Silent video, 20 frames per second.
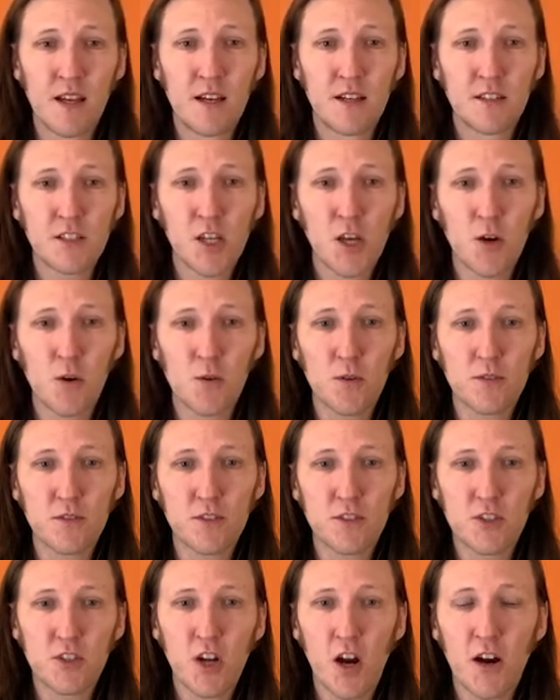So
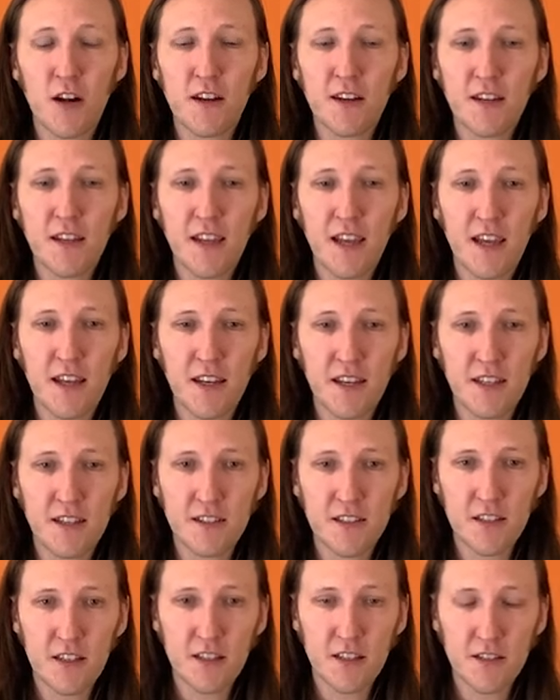starting to get
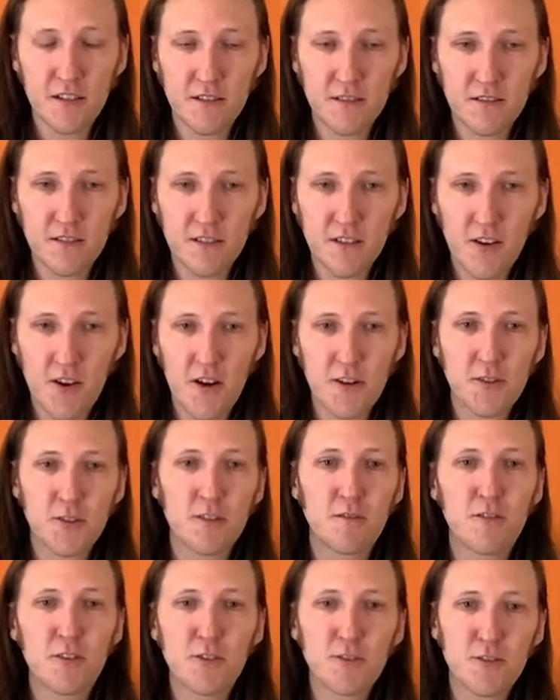into the
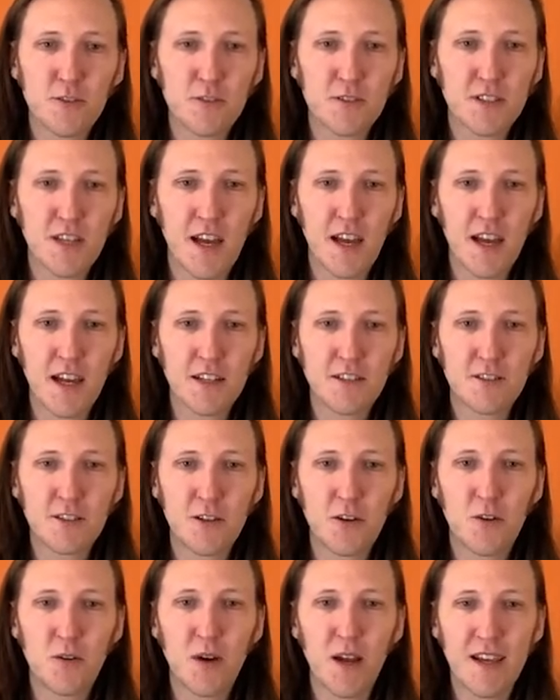controversial side,
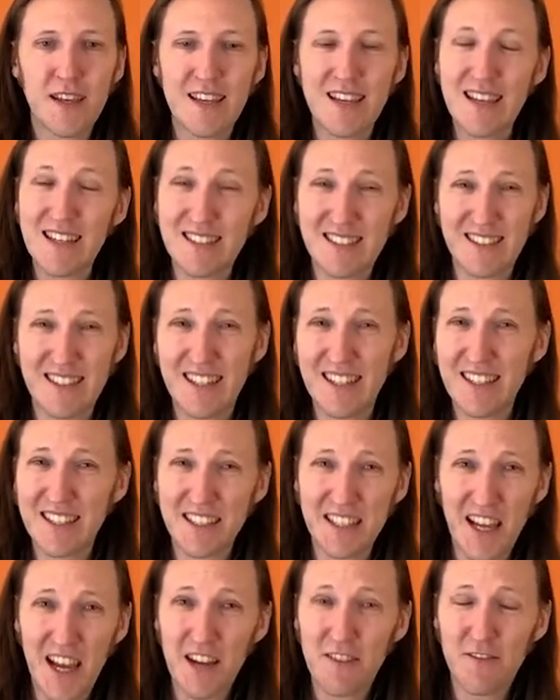so ESLint
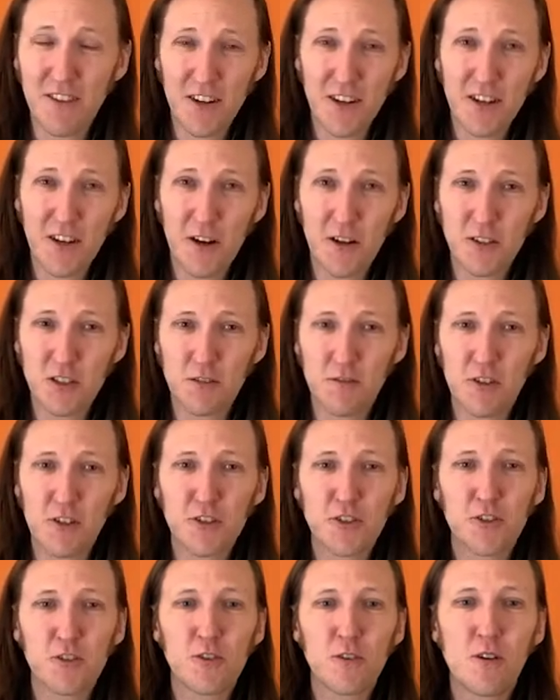is not very
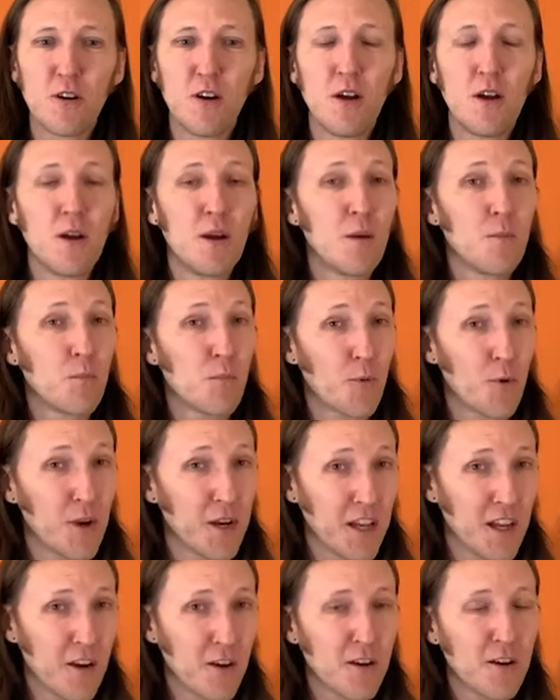controversial.
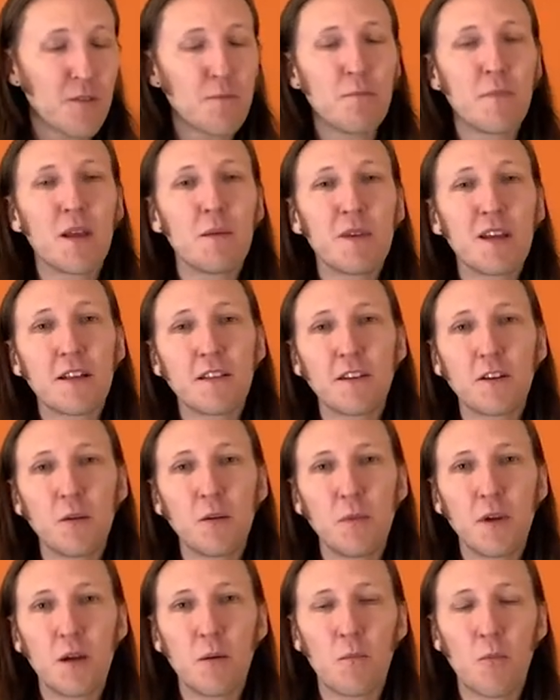Prettier, maybe a little
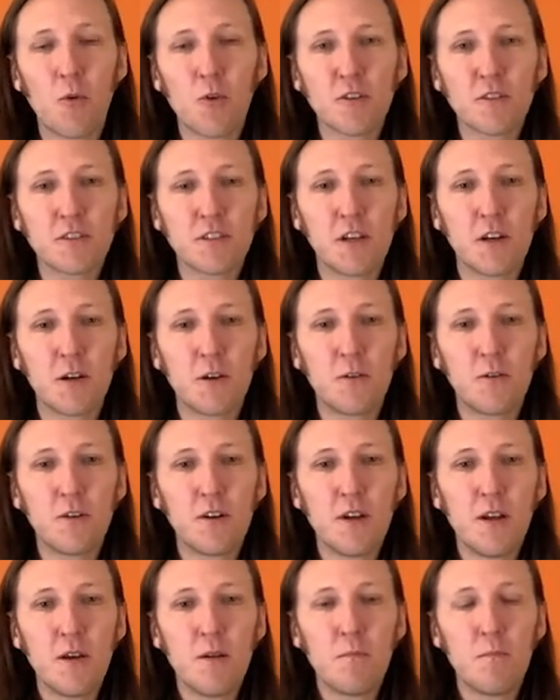bit more so,
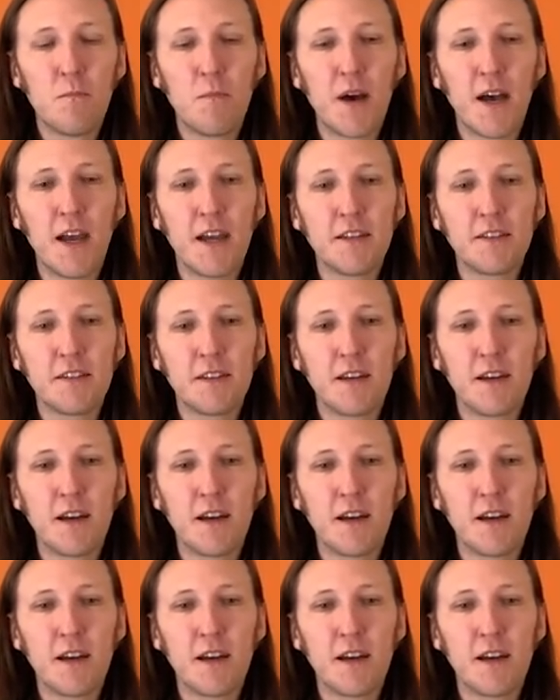but